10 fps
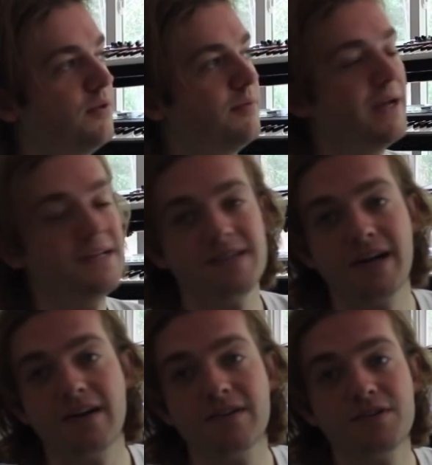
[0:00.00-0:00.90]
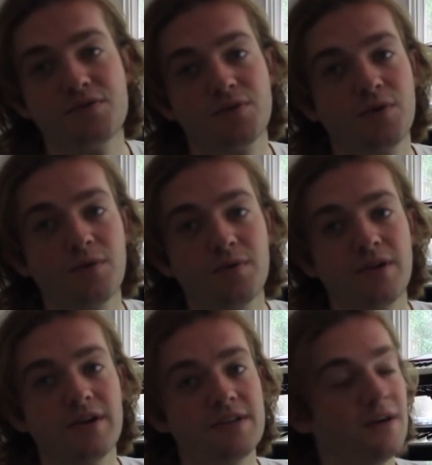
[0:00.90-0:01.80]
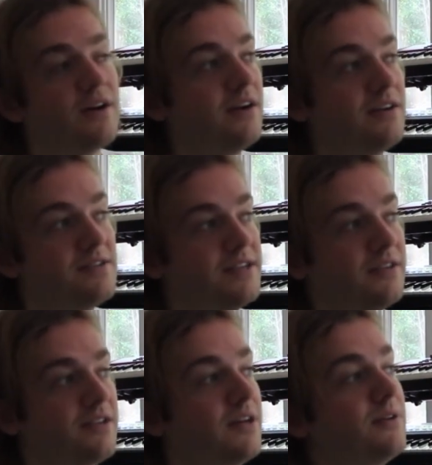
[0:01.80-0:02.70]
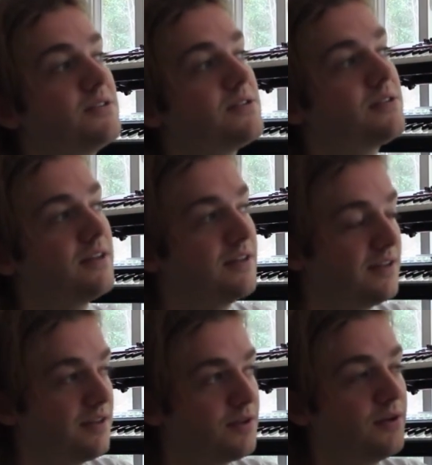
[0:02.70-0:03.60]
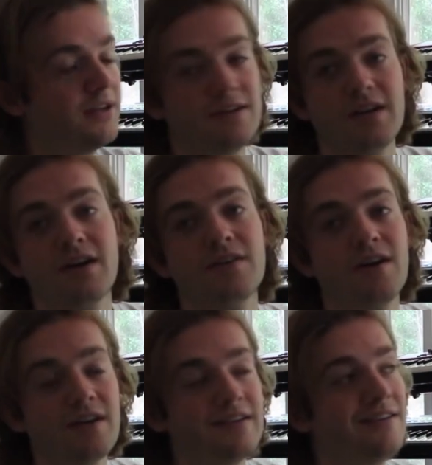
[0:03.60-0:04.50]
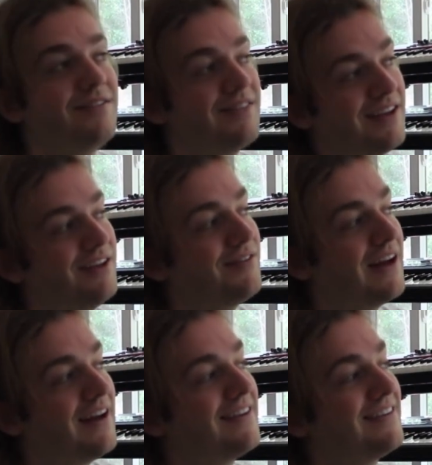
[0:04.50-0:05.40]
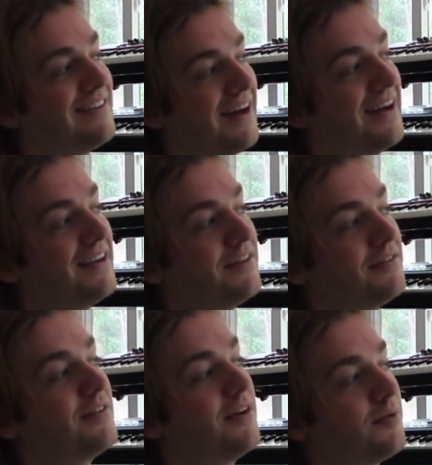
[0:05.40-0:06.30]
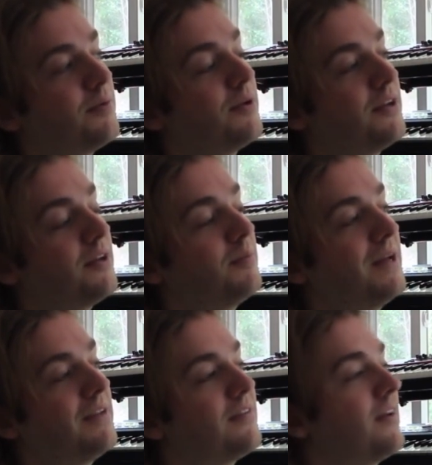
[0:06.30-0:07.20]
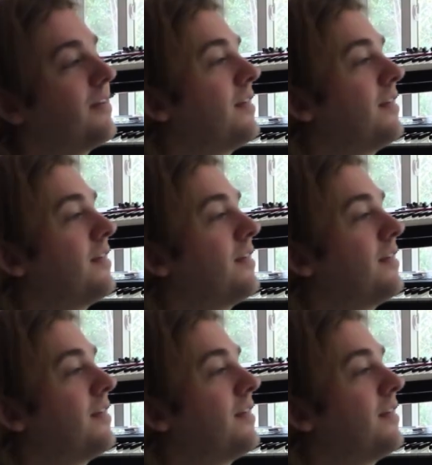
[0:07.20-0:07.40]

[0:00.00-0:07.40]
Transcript: want a bass sound, just record with your guitar, single notes, throw it into Dr. Octave, and you've got kind of a pretty good bass sound.